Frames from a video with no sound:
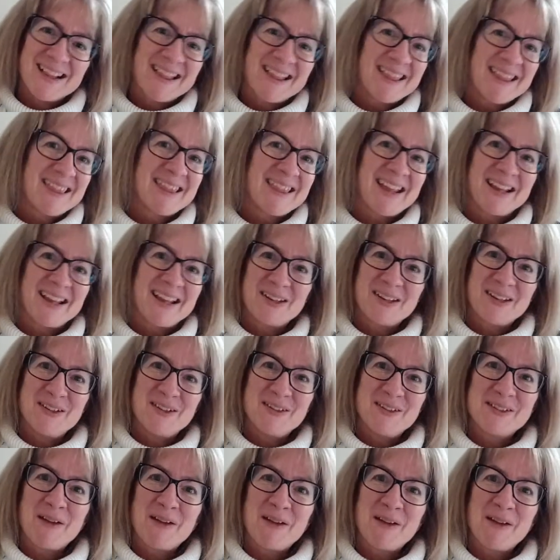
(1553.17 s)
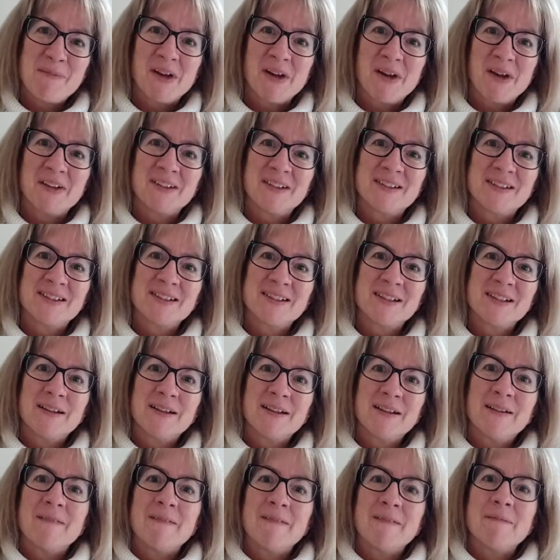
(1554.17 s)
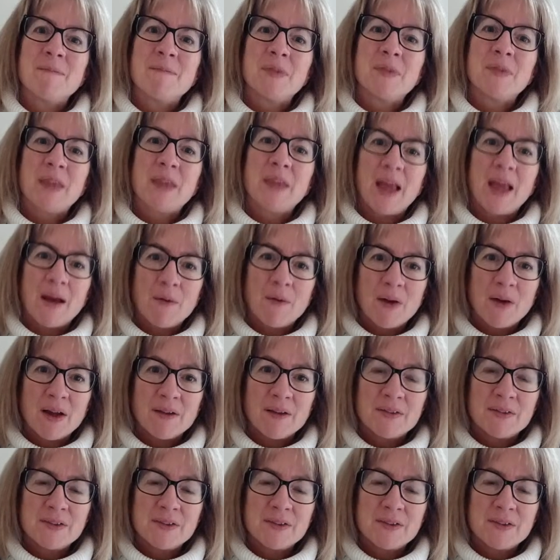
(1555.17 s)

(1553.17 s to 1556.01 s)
Thank you so much. Now I have to